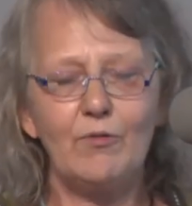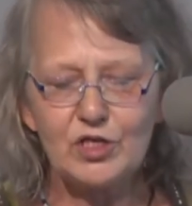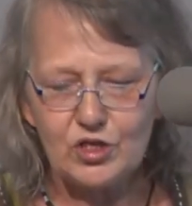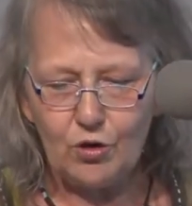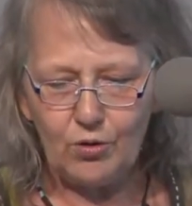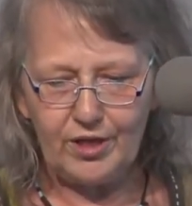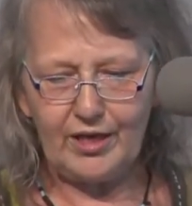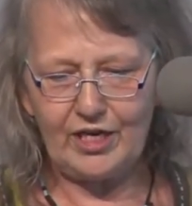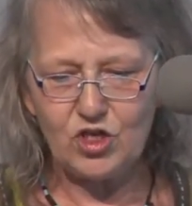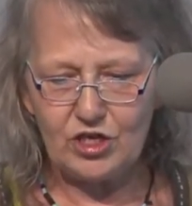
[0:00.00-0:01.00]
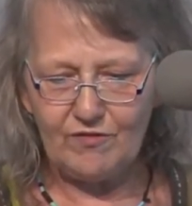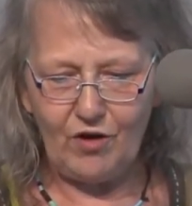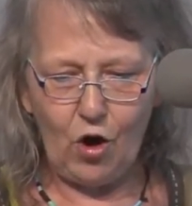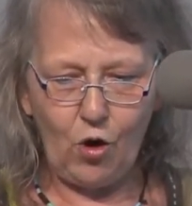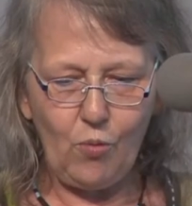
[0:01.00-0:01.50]
I was told the legend
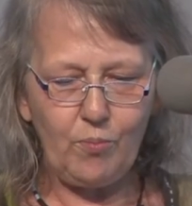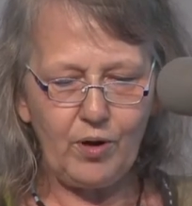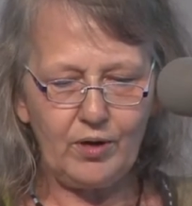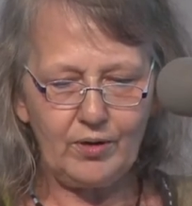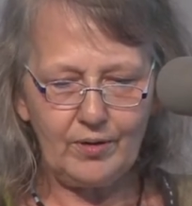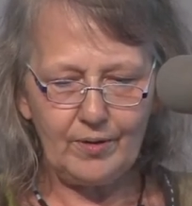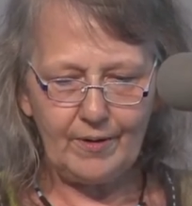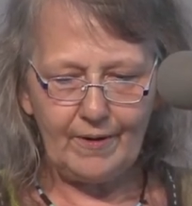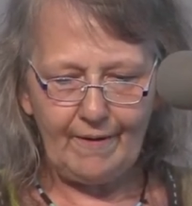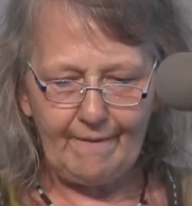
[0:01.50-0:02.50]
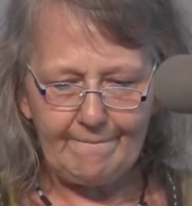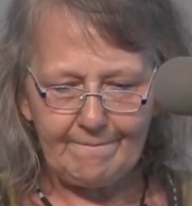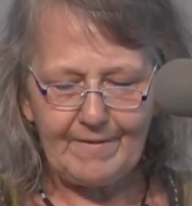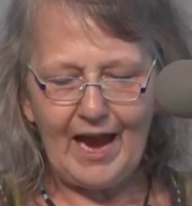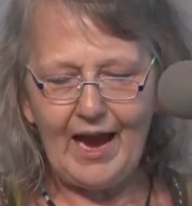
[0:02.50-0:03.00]
of hope
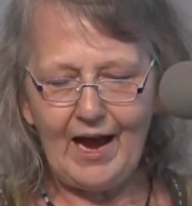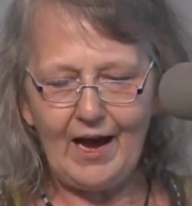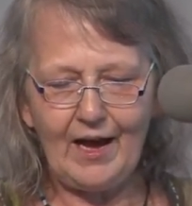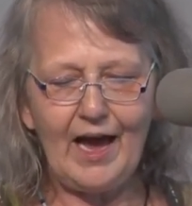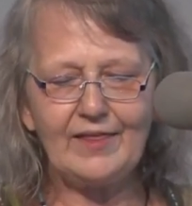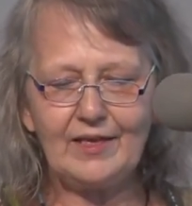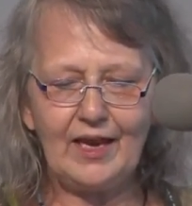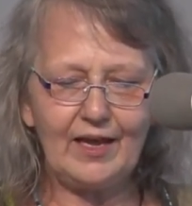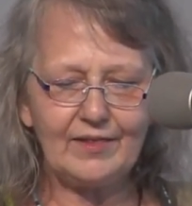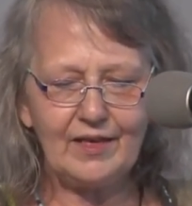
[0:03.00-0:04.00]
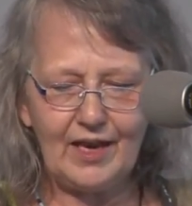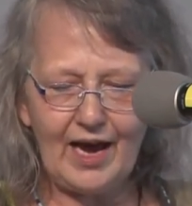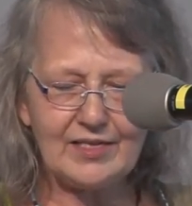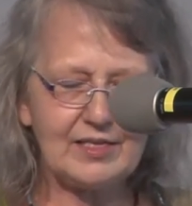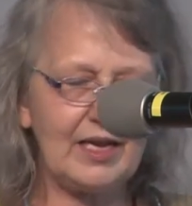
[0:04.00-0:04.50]
uh, the, the
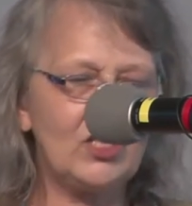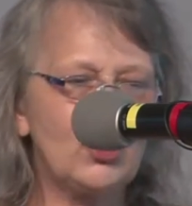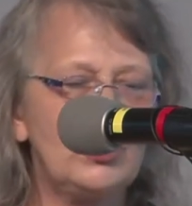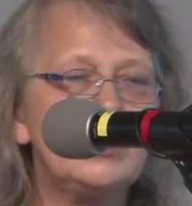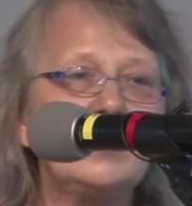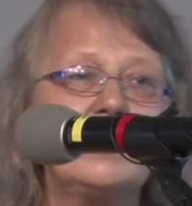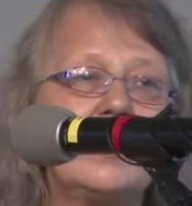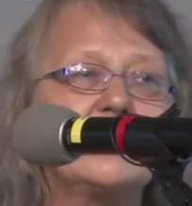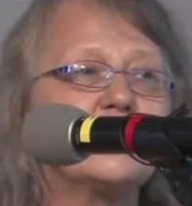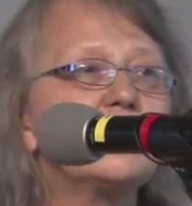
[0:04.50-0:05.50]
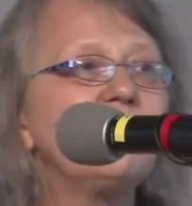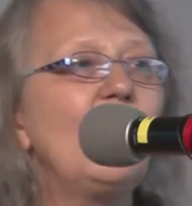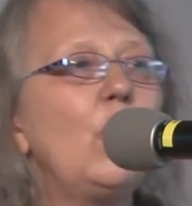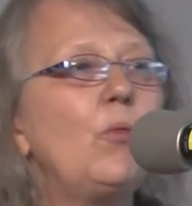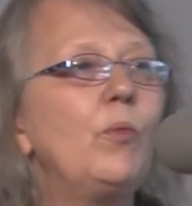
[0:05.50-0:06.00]
Lost Legend and the Legend
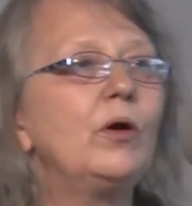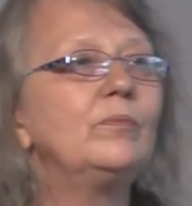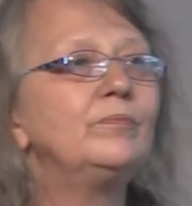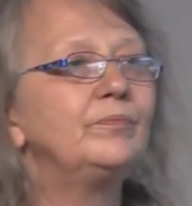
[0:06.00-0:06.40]
of Hope.